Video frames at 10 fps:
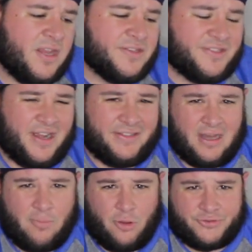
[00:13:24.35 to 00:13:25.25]
He's a
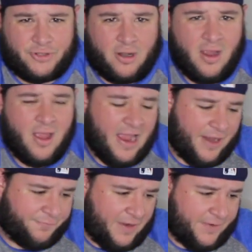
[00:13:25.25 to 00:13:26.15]
9-time All-Star,
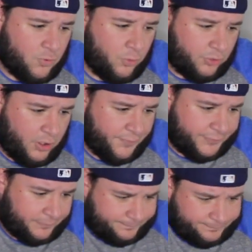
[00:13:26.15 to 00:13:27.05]
had 5 Gold
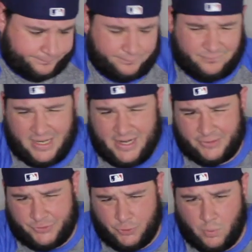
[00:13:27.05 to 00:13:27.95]
Gloves, and
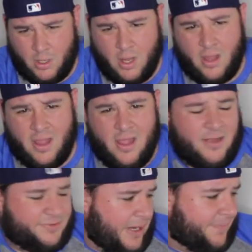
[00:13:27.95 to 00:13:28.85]
had 2
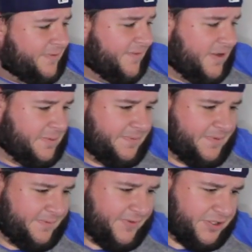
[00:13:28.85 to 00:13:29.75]
top 5
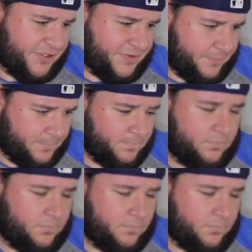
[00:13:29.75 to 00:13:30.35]
MVP finishes.